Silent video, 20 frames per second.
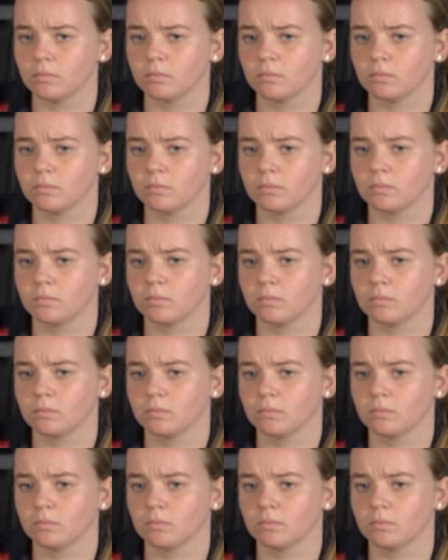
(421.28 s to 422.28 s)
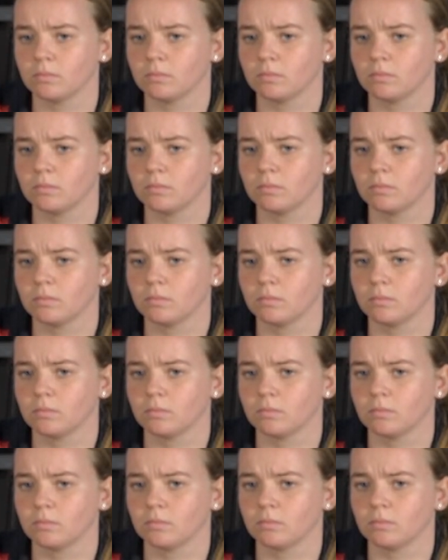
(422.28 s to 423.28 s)

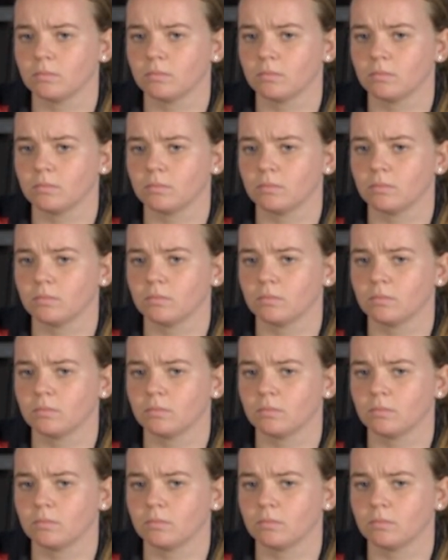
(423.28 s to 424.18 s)
(not speaking)